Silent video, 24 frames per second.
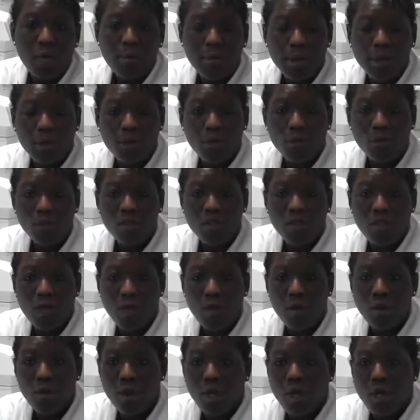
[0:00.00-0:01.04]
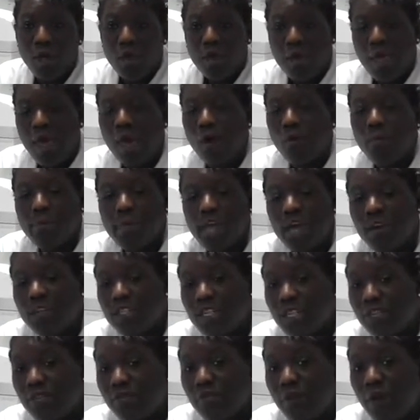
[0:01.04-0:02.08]
but also help me
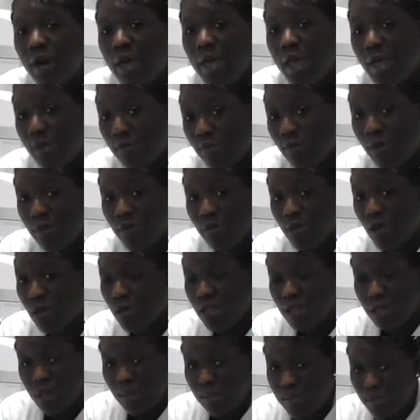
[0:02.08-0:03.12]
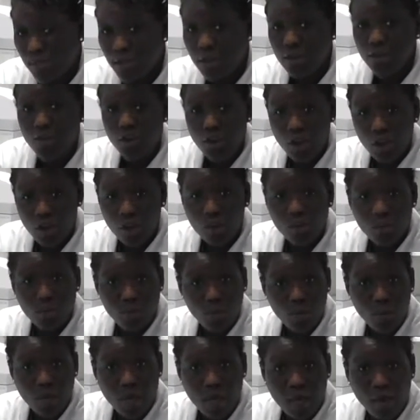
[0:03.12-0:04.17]
identify if I've got something new
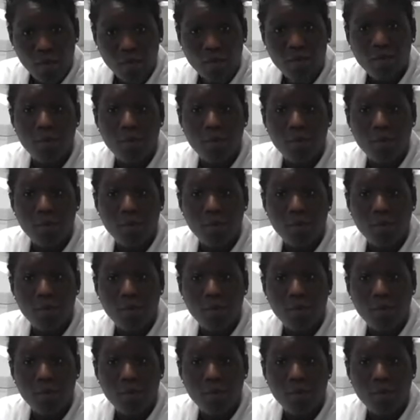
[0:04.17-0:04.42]
as well.